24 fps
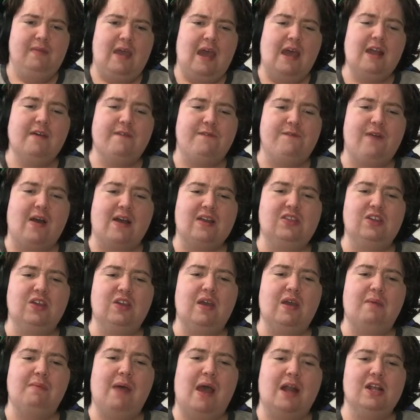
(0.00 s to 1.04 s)
How the fuck do
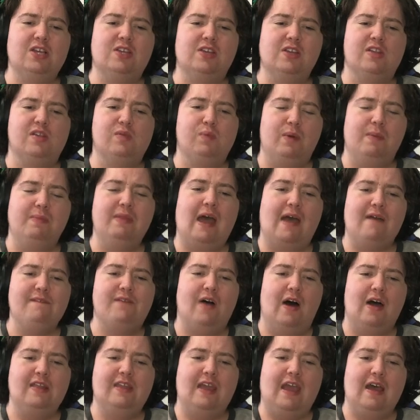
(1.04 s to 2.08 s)
you manage to swim that
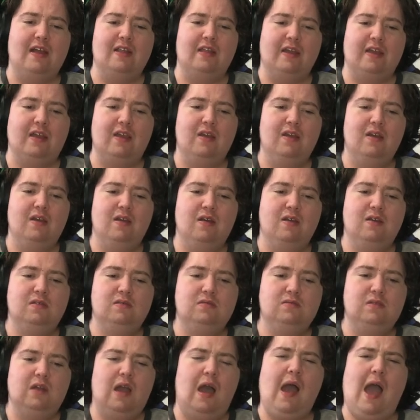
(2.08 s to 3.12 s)
far down? Like.
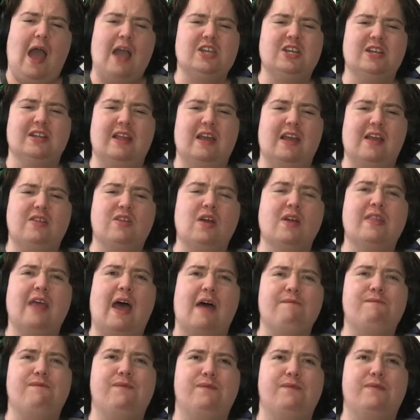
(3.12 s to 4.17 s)
Uh, actually, it's not
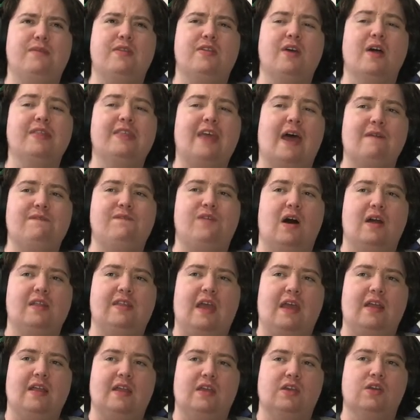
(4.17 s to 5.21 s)
that it's not that far
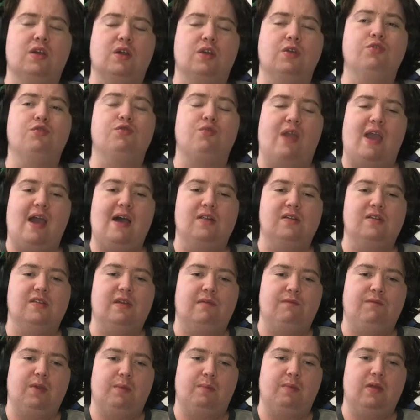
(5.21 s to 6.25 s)
down that you're gonna drown or
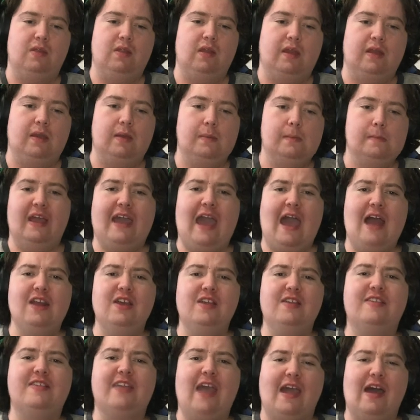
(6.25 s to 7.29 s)
something. But like, like, how do
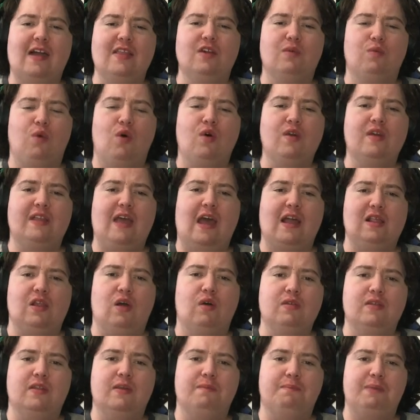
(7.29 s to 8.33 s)
you stay underwater that
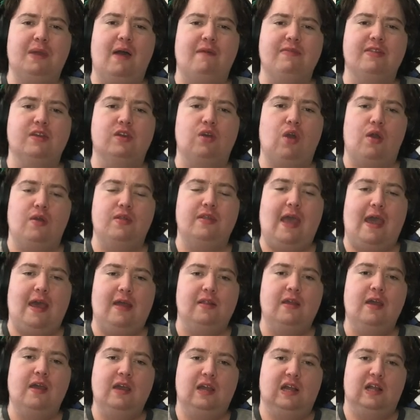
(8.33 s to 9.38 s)
long to be able to go
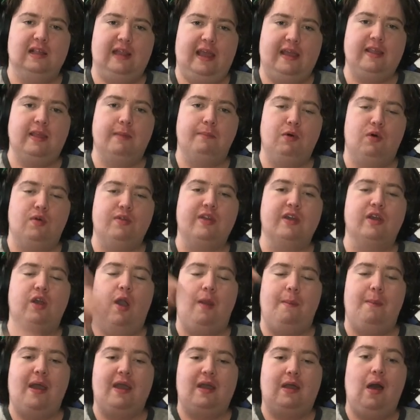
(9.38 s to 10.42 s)
down, collect the balls, and
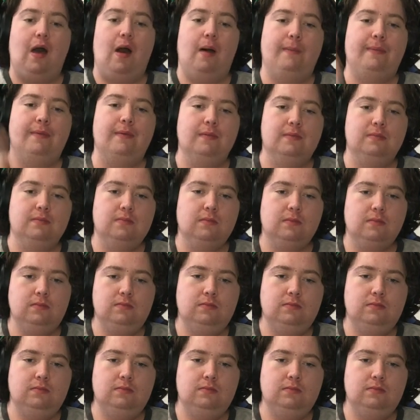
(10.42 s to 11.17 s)
go back up? Call it